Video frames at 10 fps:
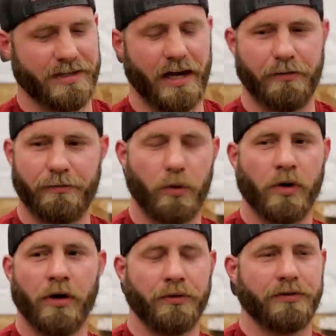is like
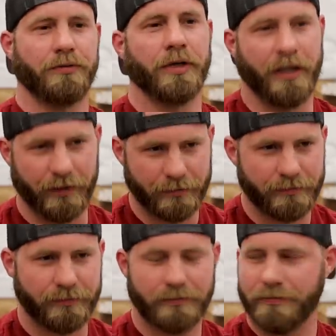403.
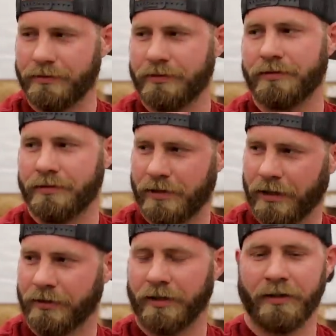Yeah.
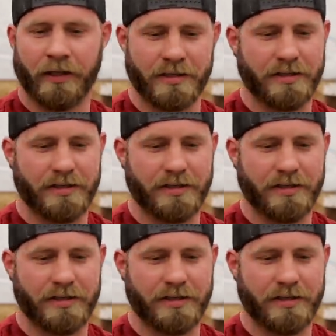So it, and